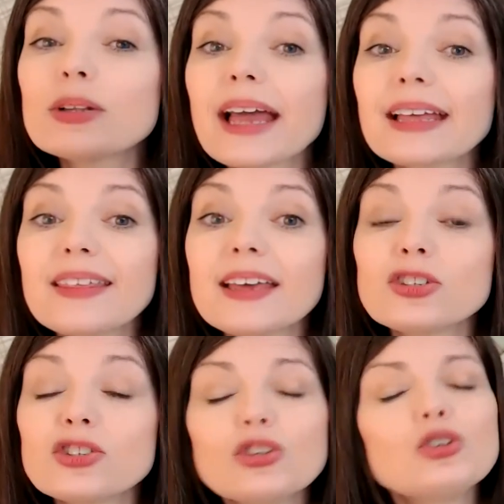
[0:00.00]
like
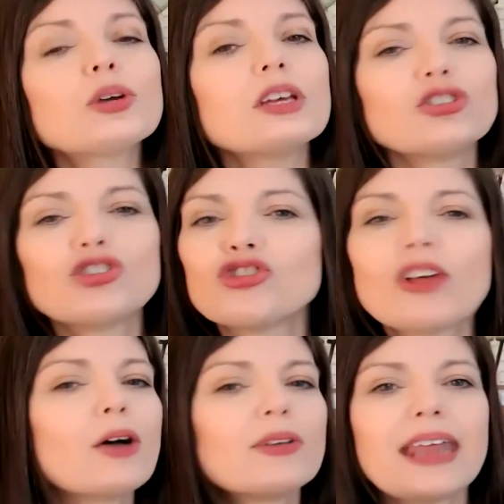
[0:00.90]
this, you can
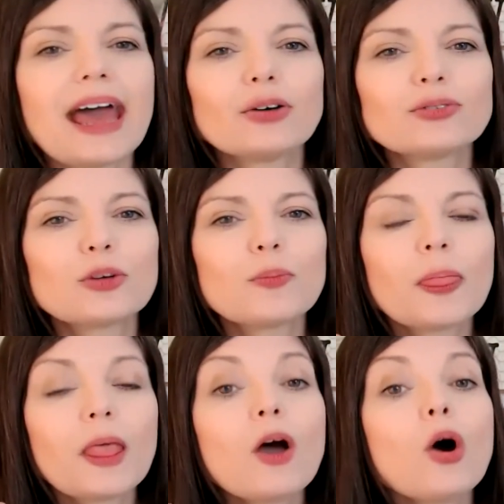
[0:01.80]
shout it out.
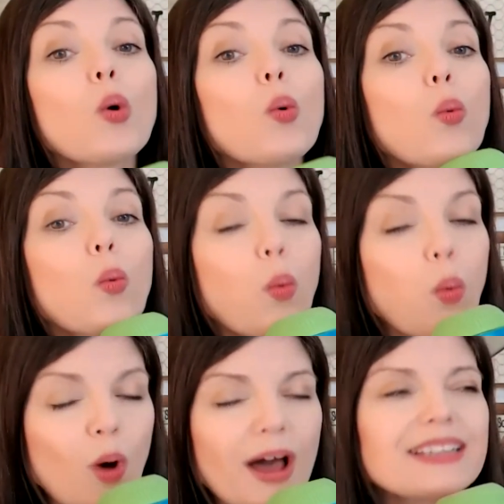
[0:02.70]

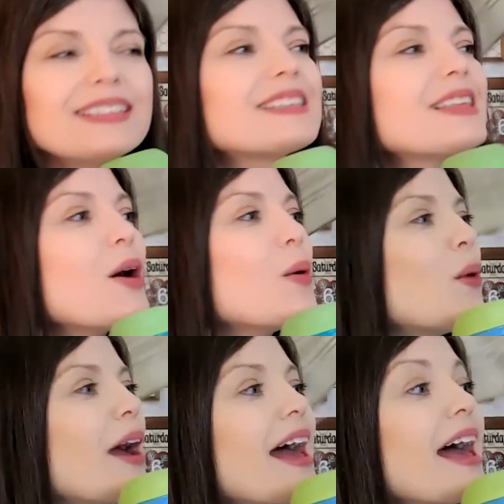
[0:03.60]
What's the
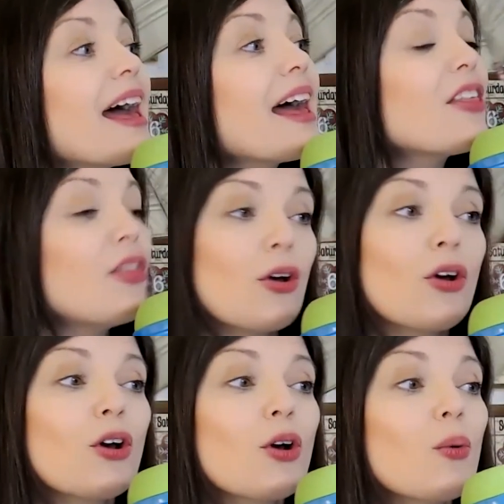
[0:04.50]

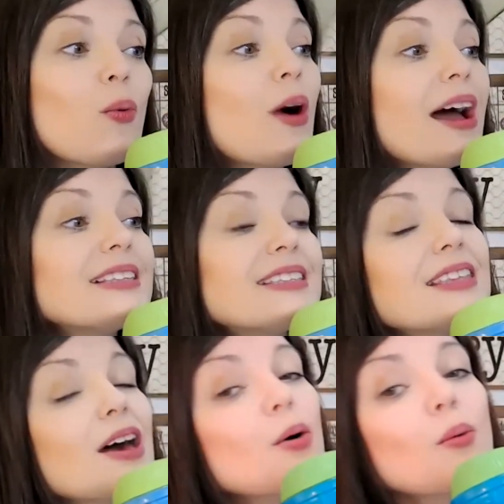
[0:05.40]
weather? What's
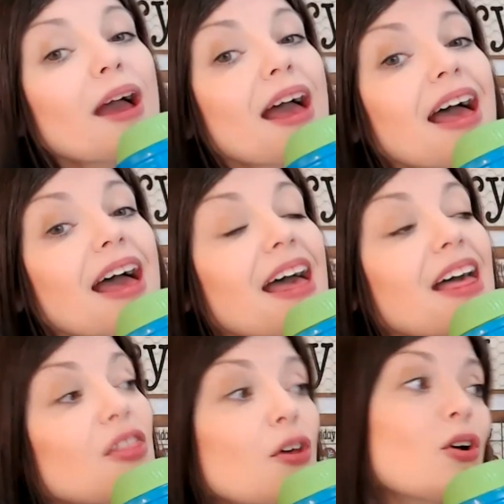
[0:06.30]
the
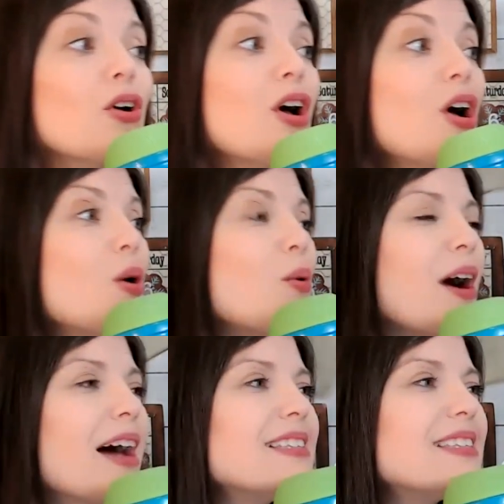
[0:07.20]
weather?
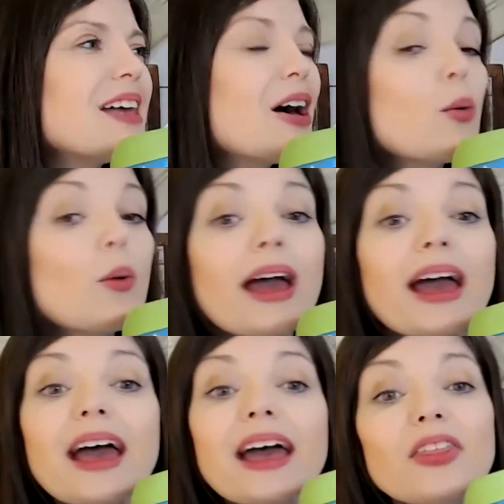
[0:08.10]
What's the
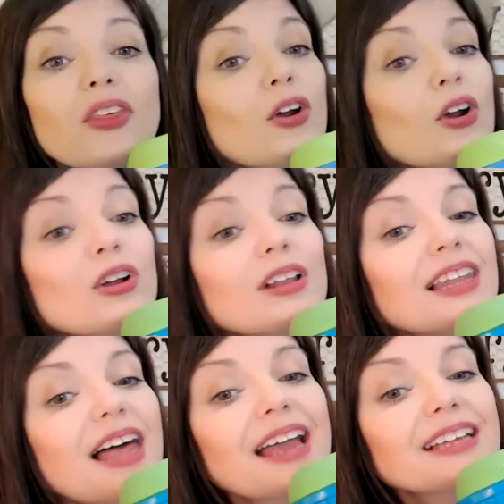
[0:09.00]
weather
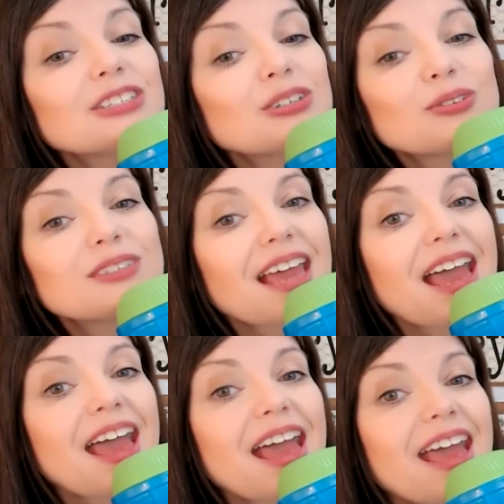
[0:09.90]
like
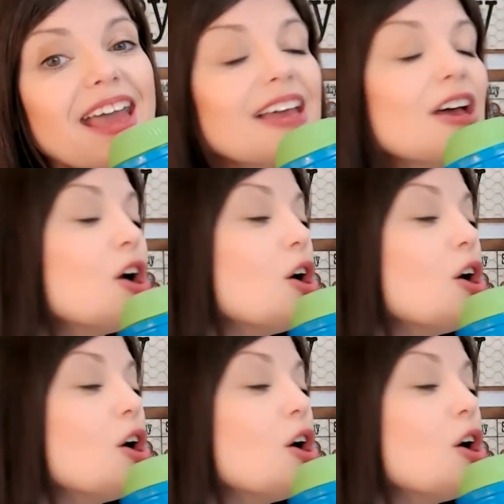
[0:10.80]
today?